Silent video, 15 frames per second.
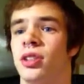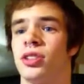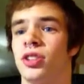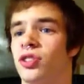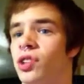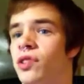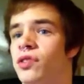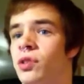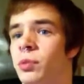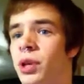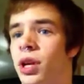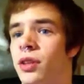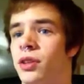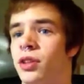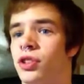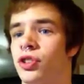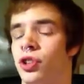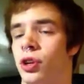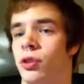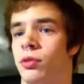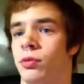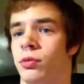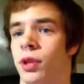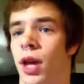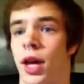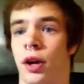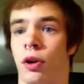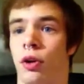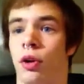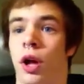deserves to be on this show
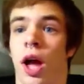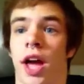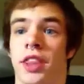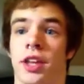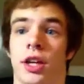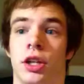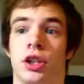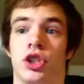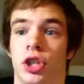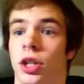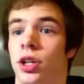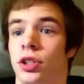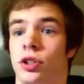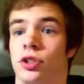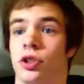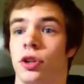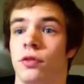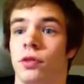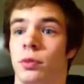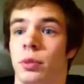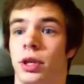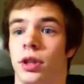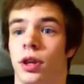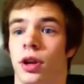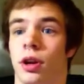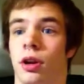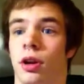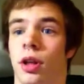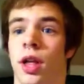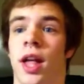at all. I thought Jenna deserved to be
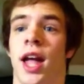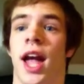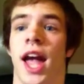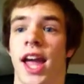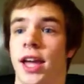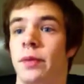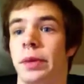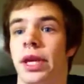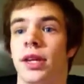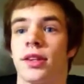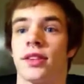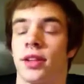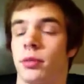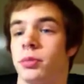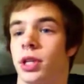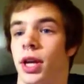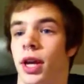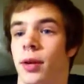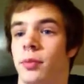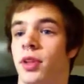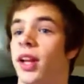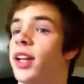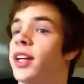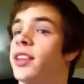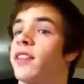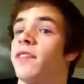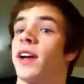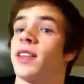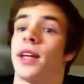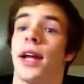there. Amy sometimes. I like the
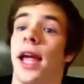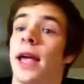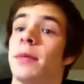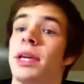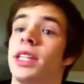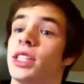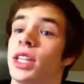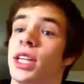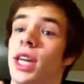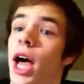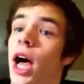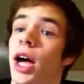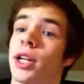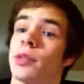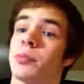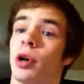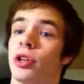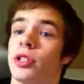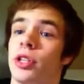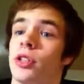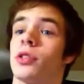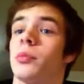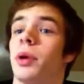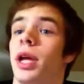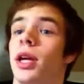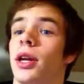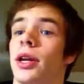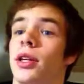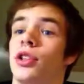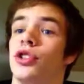fact that Amy did not
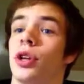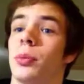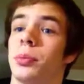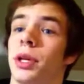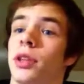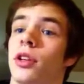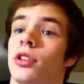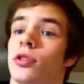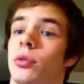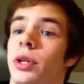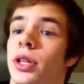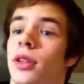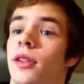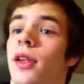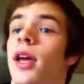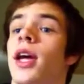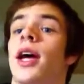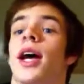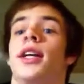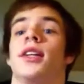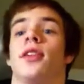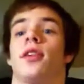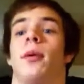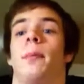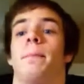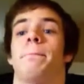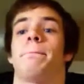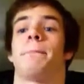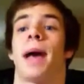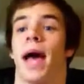participate in jumping the twins. It doesn't
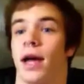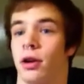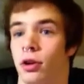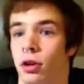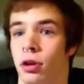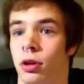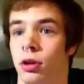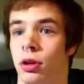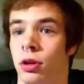matter